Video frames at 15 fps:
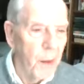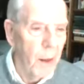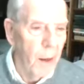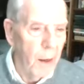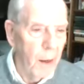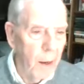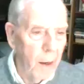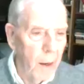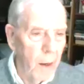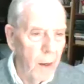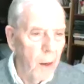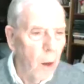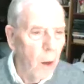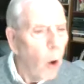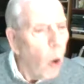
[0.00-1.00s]
Yeah.
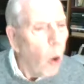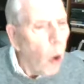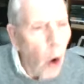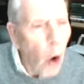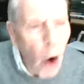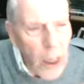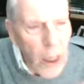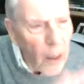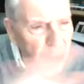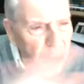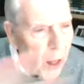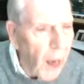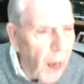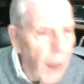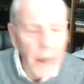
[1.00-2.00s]
All of
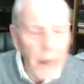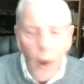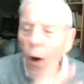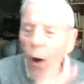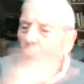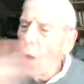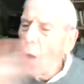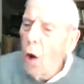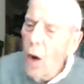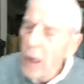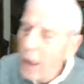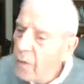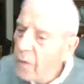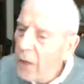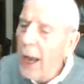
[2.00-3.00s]
that,
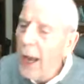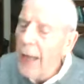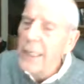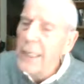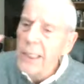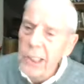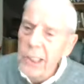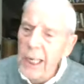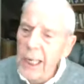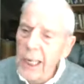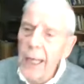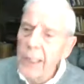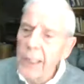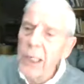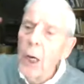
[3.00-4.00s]
all of that, he
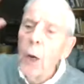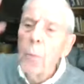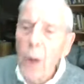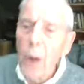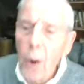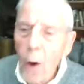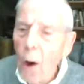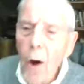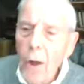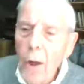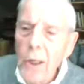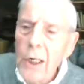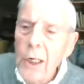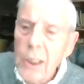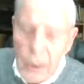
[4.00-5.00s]
says,
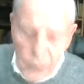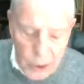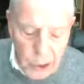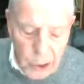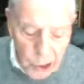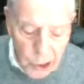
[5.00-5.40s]
belong to the